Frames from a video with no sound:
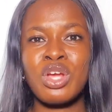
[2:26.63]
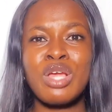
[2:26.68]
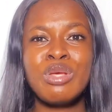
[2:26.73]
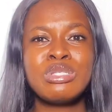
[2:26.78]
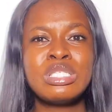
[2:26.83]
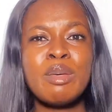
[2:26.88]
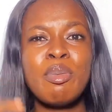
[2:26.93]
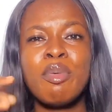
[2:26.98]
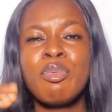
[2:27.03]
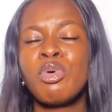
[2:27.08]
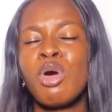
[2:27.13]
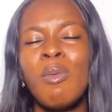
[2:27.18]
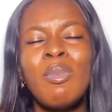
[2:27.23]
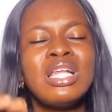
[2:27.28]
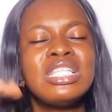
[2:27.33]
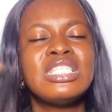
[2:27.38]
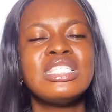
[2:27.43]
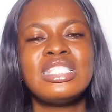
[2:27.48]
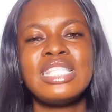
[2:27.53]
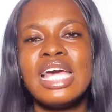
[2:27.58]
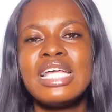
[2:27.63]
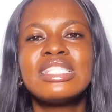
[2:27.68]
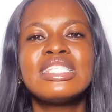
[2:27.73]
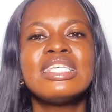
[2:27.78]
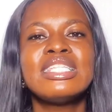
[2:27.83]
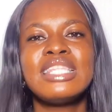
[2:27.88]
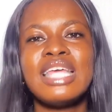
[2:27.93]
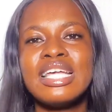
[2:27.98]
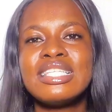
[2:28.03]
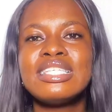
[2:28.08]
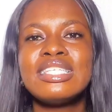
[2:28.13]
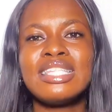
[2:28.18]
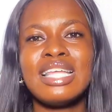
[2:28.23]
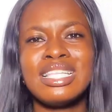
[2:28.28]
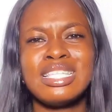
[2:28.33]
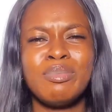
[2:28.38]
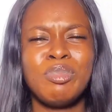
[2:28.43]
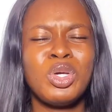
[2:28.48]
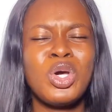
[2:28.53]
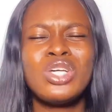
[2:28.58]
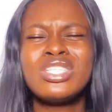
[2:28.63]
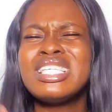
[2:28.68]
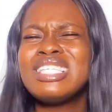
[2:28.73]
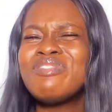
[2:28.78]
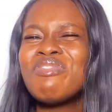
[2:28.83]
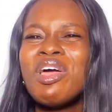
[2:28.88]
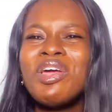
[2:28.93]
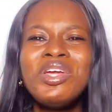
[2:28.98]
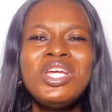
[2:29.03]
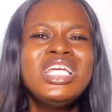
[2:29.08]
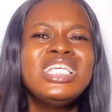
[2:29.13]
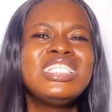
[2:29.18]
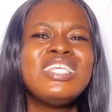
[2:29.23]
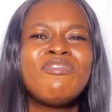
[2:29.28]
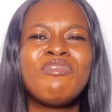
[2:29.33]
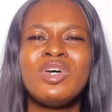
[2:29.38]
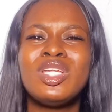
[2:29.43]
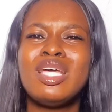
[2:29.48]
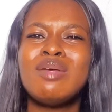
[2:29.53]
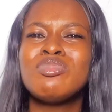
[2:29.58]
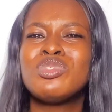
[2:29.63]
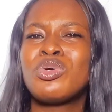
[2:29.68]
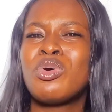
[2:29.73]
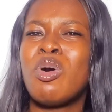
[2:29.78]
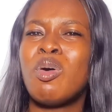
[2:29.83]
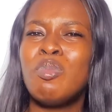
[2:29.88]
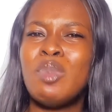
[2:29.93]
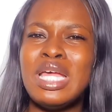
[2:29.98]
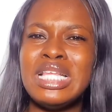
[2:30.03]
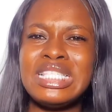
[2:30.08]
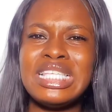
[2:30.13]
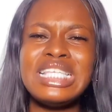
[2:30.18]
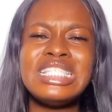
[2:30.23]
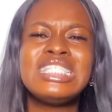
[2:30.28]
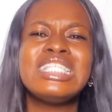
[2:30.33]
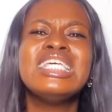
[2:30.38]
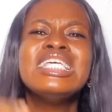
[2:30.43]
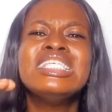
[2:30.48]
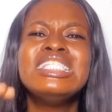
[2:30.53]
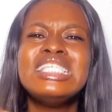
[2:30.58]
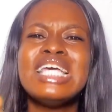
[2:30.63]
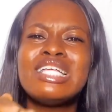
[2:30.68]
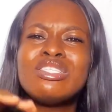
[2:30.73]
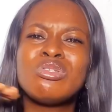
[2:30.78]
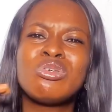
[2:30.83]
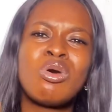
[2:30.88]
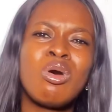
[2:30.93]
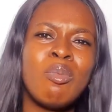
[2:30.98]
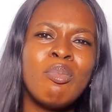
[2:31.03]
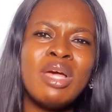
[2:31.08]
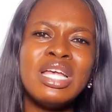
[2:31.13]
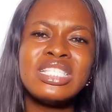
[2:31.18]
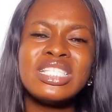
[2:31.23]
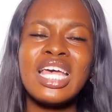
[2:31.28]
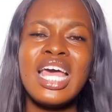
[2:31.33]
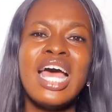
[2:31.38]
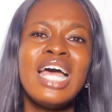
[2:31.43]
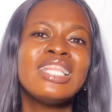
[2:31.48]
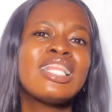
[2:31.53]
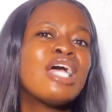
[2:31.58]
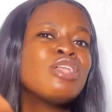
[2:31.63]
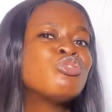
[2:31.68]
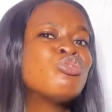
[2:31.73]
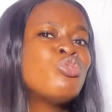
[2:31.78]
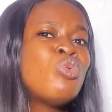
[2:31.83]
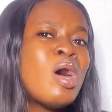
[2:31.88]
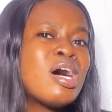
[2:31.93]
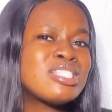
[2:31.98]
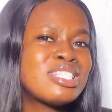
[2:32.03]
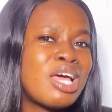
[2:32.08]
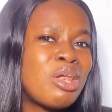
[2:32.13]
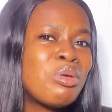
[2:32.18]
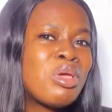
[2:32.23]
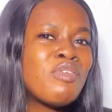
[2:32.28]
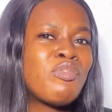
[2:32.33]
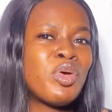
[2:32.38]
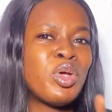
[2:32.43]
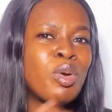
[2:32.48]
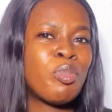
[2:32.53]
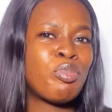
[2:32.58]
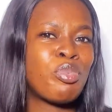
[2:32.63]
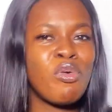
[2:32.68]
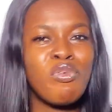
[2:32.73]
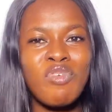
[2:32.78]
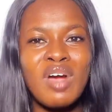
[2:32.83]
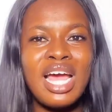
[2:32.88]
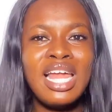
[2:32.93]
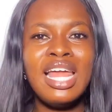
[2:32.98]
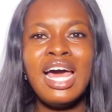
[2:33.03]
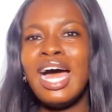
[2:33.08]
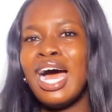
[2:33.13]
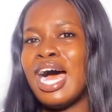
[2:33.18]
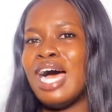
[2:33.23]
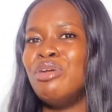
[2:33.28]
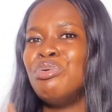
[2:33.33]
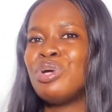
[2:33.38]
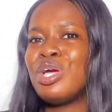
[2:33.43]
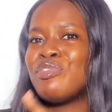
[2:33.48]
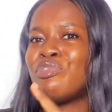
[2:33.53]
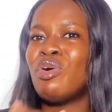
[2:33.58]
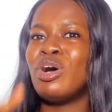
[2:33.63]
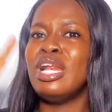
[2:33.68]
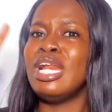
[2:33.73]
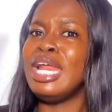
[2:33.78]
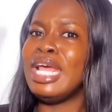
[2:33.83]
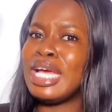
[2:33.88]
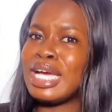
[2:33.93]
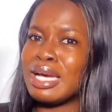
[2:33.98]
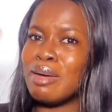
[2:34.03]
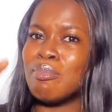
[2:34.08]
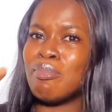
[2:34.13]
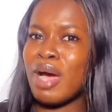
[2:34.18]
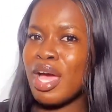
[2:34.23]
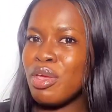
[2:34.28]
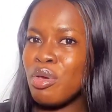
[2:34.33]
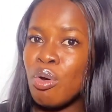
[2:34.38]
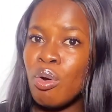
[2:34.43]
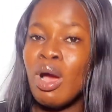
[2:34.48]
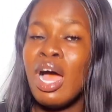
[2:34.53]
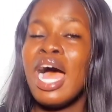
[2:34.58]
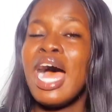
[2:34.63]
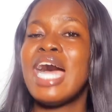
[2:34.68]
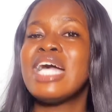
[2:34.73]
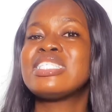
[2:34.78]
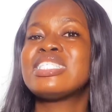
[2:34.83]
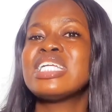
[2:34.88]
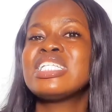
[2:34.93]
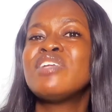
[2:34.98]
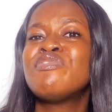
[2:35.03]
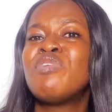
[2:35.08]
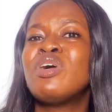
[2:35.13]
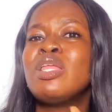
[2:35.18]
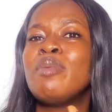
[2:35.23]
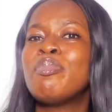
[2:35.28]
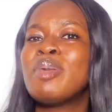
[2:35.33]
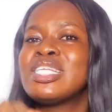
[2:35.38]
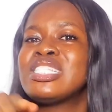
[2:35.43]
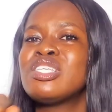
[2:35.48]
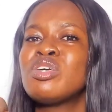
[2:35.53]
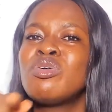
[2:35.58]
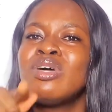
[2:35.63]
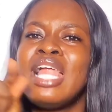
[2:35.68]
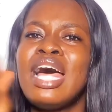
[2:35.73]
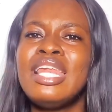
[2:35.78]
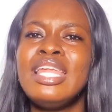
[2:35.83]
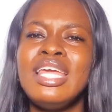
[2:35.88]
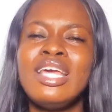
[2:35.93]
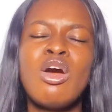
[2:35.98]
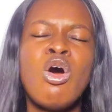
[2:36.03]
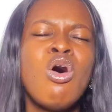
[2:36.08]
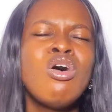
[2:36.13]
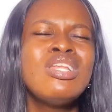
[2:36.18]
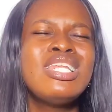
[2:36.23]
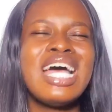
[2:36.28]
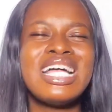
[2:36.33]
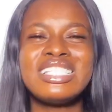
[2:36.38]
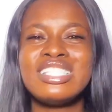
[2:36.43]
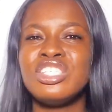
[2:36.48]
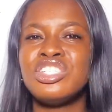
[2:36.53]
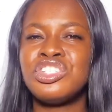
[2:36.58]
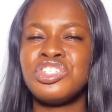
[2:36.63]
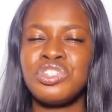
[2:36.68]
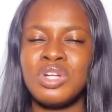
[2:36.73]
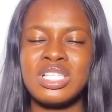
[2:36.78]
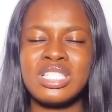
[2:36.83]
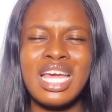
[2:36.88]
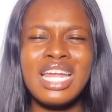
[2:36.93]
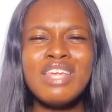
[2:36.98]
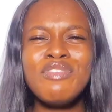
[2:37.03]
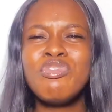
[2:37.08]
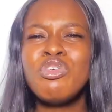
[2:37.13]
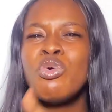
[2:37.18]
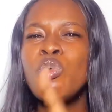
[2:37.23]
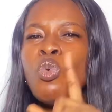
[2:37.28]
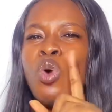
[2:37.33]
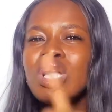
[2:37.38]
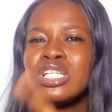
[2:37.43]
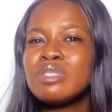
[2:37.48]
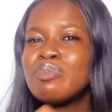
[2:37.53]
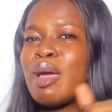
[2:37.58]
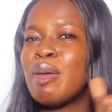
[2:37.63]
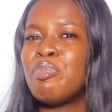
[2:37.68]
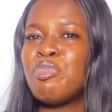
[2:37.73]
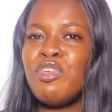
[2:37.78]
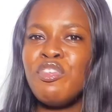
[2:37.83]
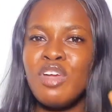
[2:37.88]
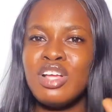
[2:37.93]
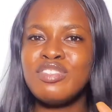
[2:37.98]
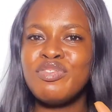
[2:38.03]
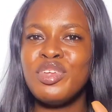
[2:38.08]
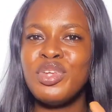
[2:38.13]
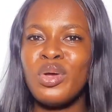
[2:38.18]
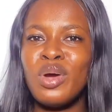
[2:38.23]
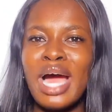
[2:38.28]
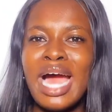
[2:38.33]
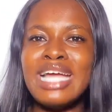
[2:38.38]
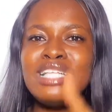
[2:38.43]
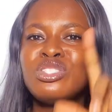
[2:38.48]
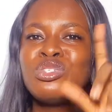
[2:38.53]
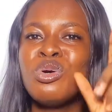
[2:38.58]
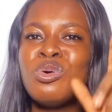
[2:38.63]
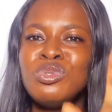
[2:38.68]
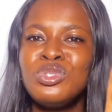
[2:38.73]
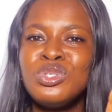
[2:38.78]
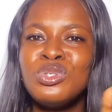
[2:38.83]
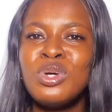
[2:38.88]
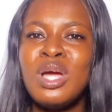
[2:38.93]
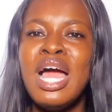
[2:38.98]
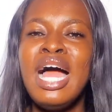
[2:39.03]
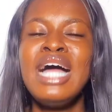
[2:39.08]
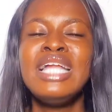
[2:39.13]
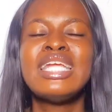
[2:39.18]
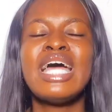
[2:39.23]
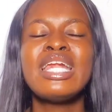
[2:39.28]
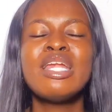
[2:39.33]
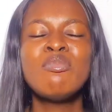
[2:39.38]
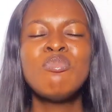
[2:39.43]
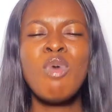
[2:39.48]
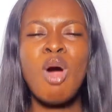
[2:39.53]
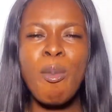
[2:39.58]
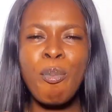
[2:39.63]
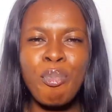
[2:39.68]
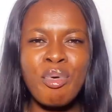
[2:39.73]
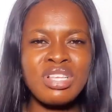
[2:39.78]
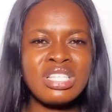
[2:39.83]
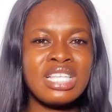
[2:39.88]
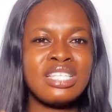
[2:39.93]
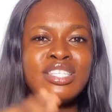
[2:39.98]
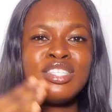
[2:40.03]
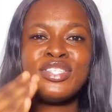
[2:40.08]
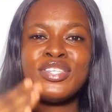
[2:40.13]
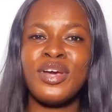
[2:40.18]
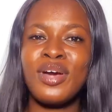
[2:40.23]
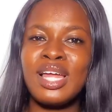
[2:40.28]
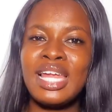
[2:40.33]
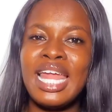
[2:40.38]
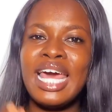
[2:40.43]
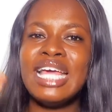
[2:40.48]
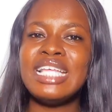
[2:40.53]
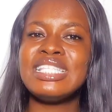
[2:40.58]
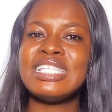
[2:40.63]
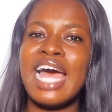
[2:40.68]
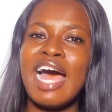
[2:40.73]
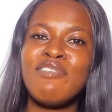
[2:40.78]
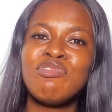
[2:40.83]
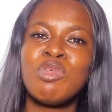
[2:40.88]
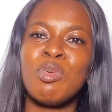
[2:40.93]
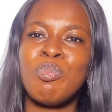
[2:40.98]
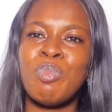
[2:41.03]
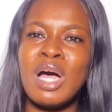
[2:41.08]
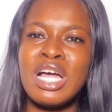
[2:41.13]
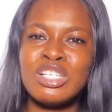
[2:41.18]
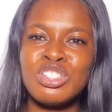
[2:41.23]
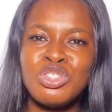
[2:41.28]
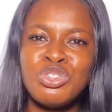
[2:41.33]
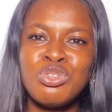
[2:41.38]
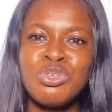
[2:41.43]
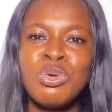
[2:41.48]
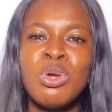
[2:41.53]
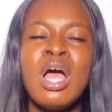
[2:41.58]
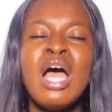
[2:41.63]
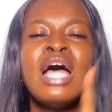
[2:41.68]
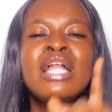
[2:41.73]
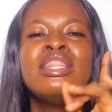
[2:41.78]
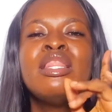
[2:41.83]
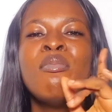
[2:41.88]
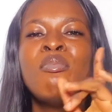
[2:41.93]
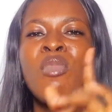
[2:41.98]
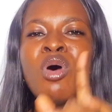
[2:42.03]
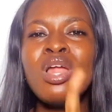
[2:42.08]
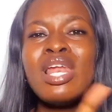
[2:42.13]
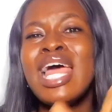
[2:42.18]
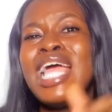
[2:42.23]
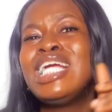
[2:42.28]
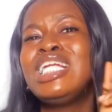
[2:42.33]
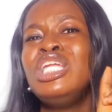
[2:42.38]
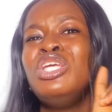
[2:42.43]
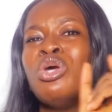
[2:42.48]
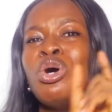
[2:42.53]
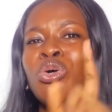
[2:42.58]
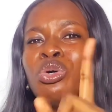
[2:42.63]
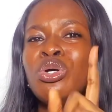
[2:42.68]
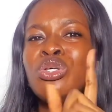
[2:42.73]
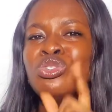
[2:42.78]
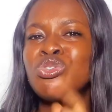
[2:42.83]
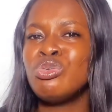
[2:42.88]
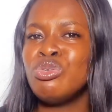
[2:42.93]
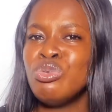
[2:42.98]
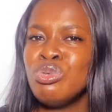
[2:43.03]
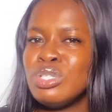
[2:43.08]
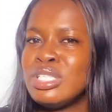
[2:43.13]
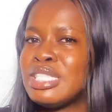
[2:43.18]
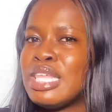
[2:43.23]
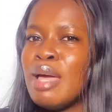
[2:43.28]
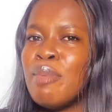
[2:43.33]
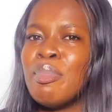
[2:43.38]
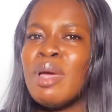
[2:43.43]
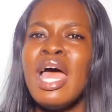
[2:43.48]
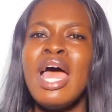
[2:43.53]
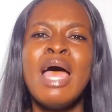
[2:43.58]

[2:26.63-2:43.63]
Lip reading: You see people commenting 30, 30, 30 because it's very easy for them to comment. It's easier to comment than to go and start looking for your profile and looking for a link in bio and searching for the particular link. All that is stress. And if you watch my previous video, I told you that the more processes your clients have to pass through, the more likely you're going to lose them.